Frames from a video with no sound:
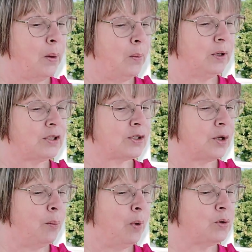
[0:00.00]
What's
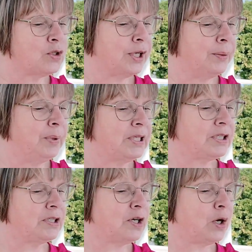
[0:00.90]
the most
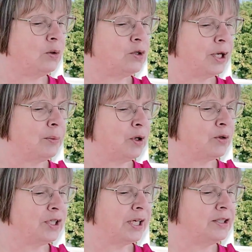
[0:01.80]
ambitious crochet
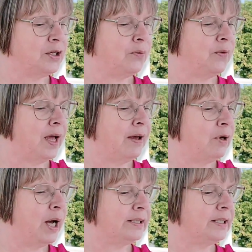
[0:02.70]
project you've
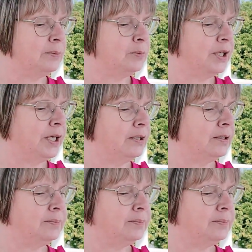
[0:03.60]
ever attempted?